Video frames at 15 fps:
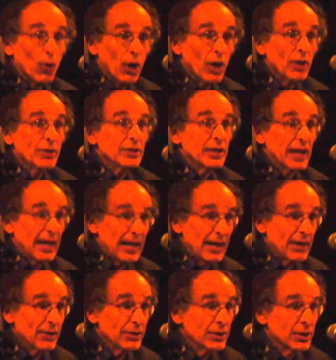walked
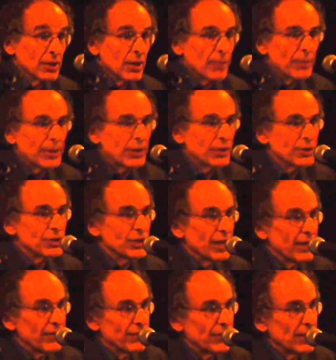out because
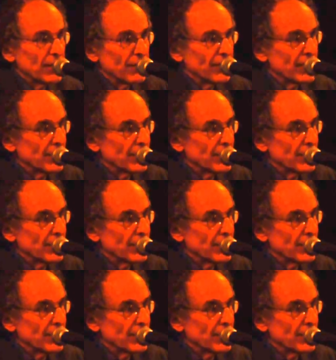they felt